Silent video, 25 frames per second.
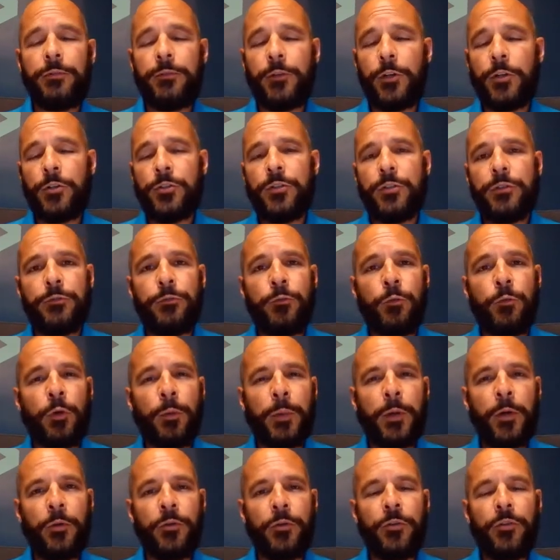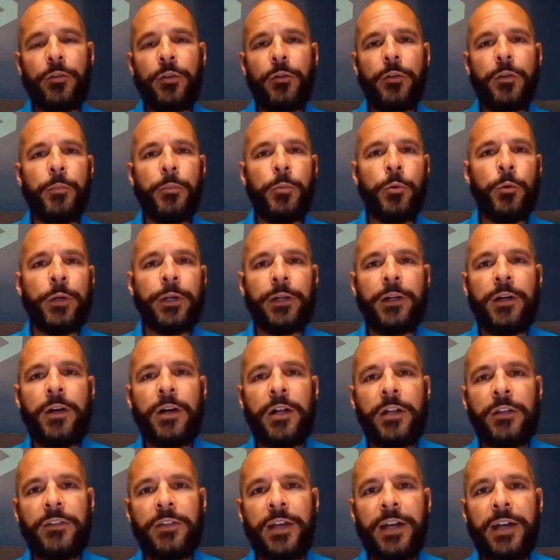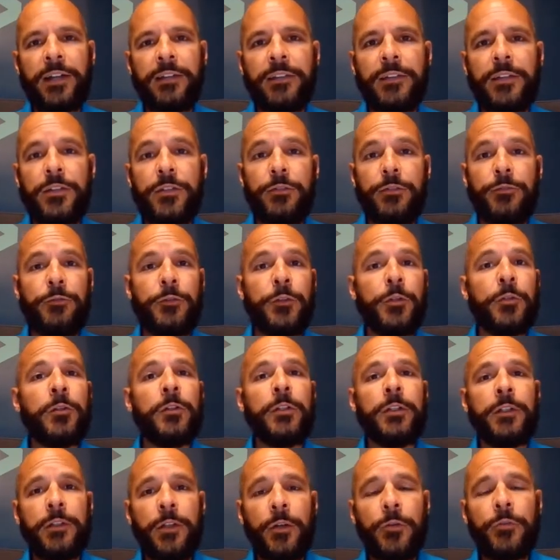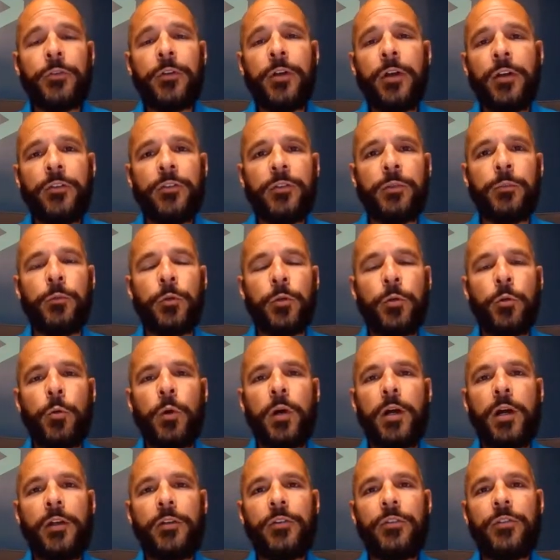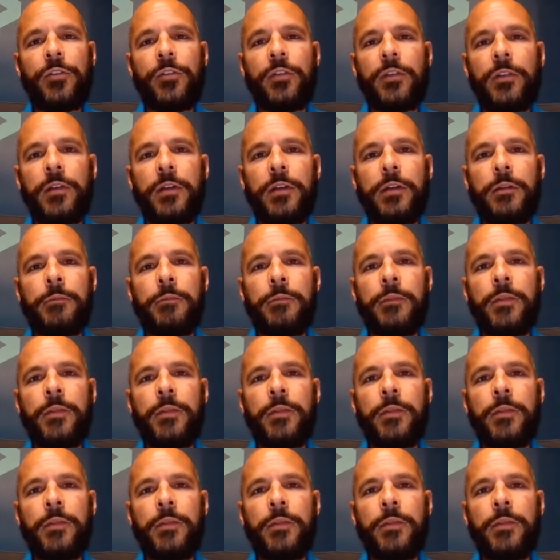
First and foremost, they're the point of contact that's fielding those custom requests that